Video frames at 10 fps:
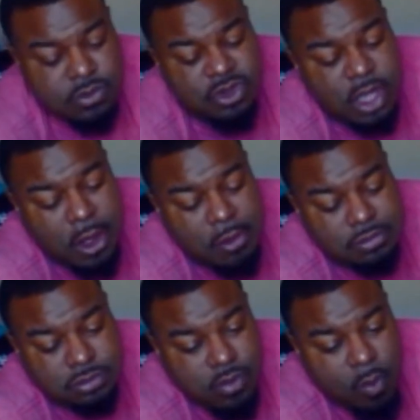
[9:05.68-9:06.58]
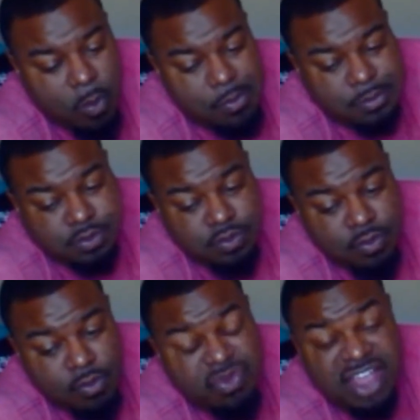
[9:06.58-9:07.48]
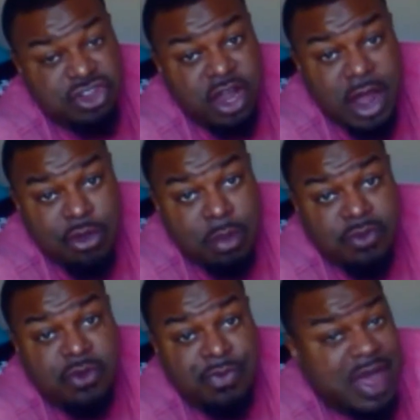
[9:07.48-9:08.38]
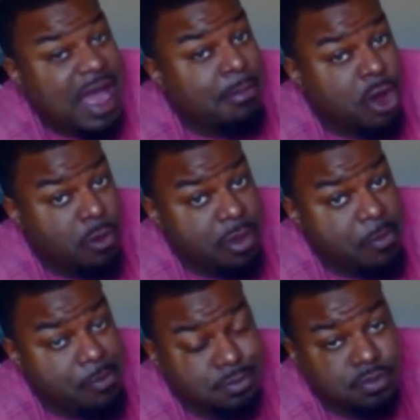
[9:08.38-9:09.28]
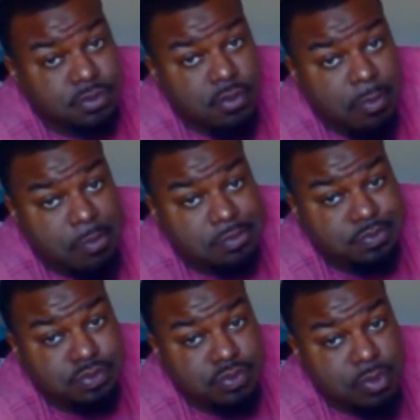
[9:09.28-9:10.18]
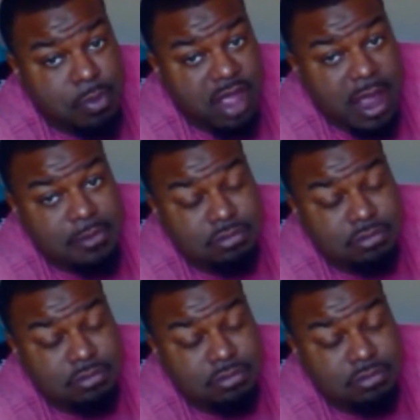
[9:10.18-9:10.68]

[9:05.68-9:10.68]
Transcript: So, that's all I remember from that moment. Okay?